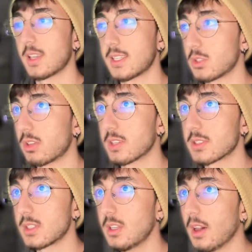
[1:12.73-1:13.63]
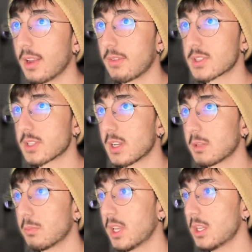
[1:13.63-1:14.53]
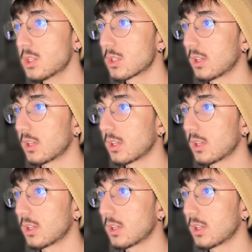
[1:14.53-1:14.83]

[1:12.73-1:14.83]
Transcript: As you can see, I have a sign-in page